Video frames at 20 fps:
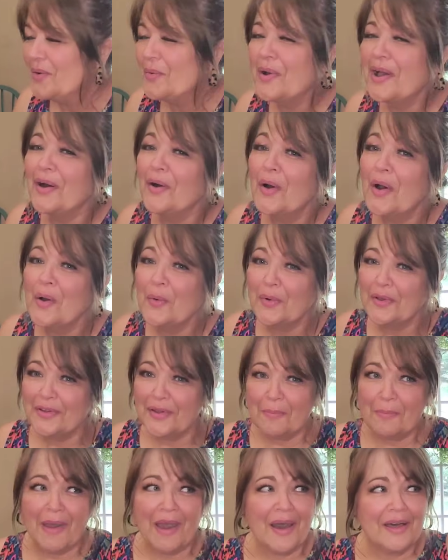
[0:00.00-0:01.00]
Well, we're
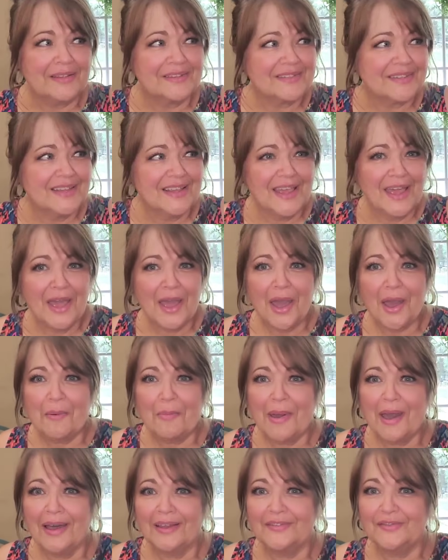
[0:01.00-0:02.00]
about
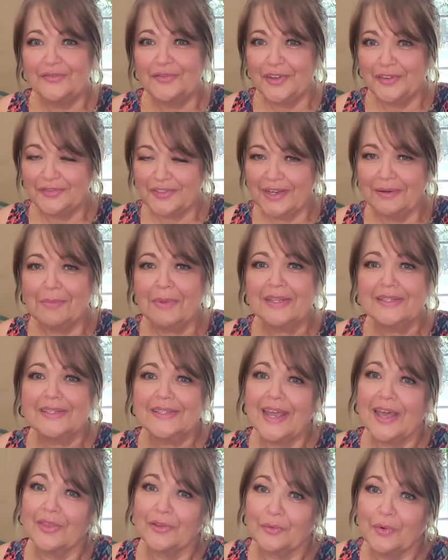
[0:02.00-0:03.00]
15 minutes
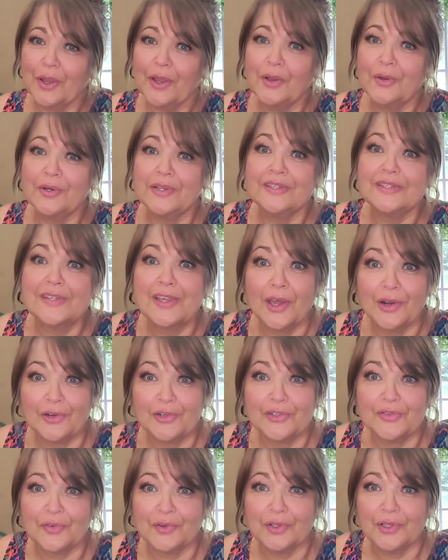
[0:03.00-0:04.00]
down the road is
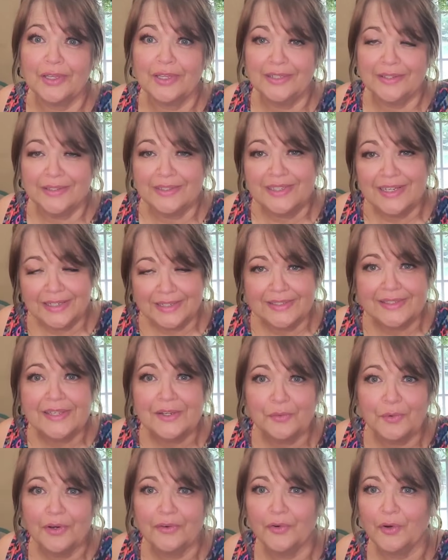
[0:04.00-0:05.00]
Gunnersville and the Tennessee
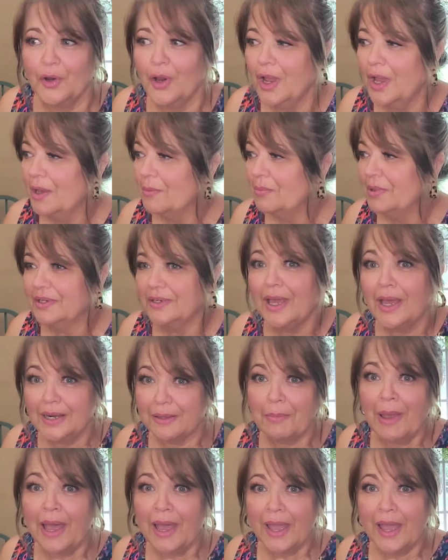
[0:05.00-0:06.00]
River, but not
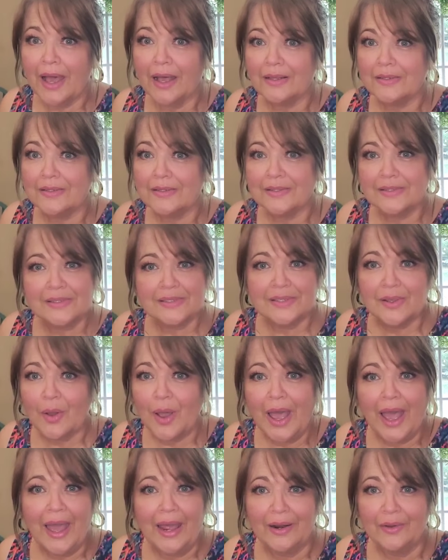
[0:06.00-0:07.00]
in my house, so
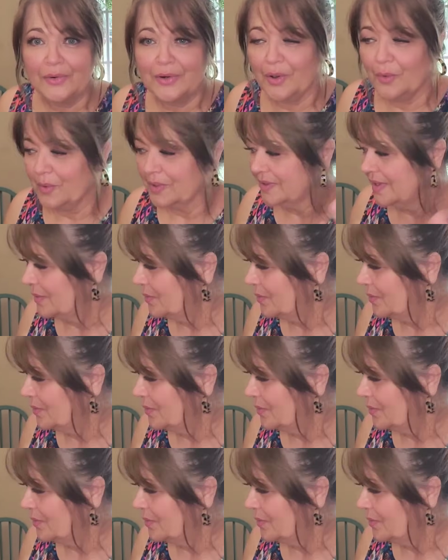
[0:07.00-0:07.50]
I don't know what